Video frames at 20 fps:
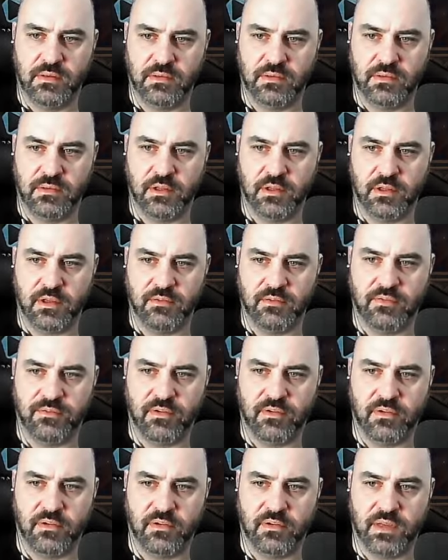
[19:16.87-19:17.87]
looking
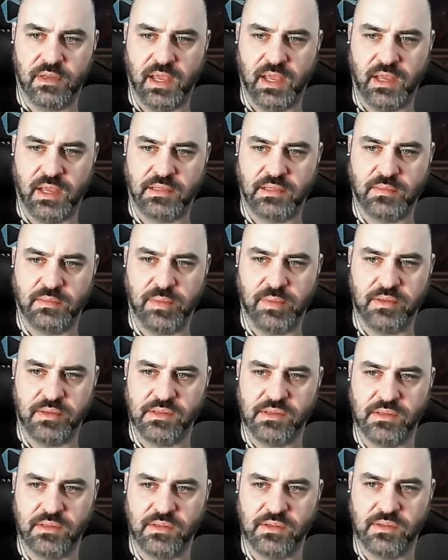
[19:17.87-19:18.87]
for Chaos Spell
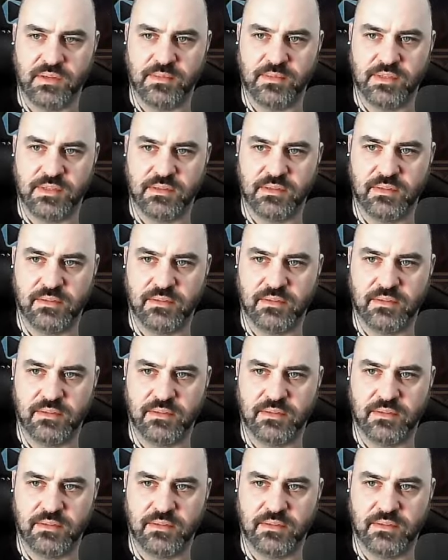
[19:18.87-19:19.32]
Skill Gems.